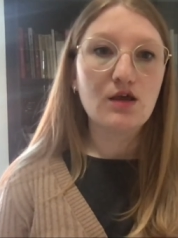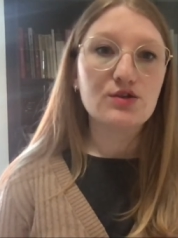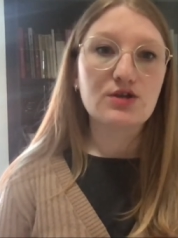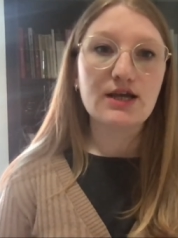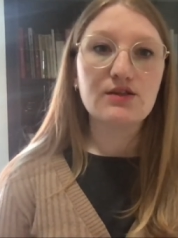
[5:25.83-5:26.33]

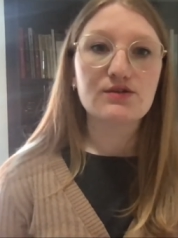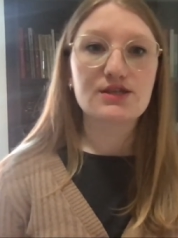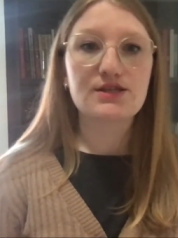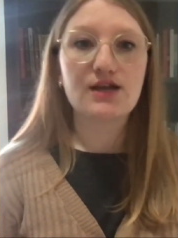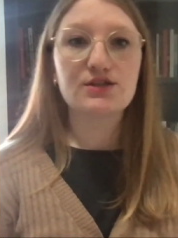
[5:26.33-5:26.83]
Trying not to
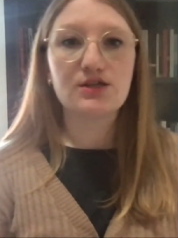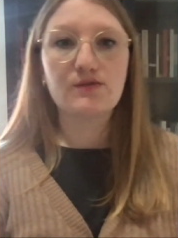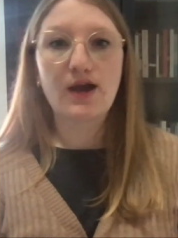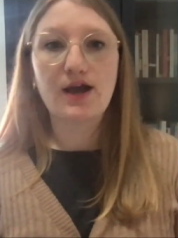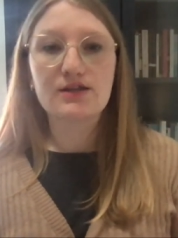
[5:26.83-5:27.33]
stare too
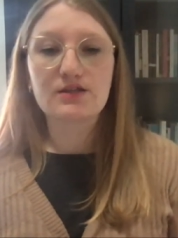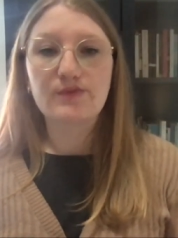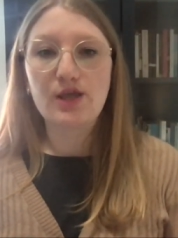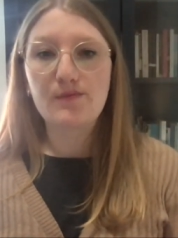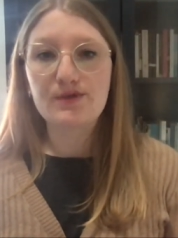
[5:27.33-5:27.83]
hard at the
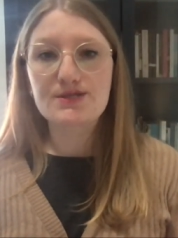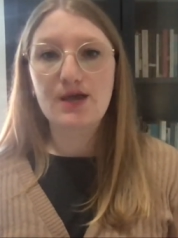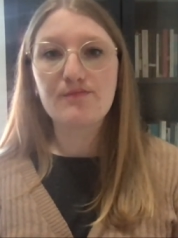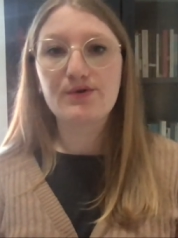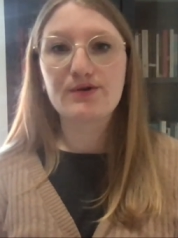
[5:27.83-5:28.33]
people
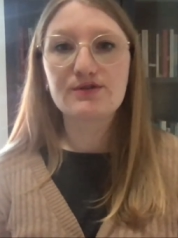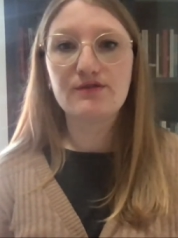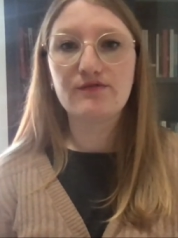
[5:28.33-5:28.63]
assembled,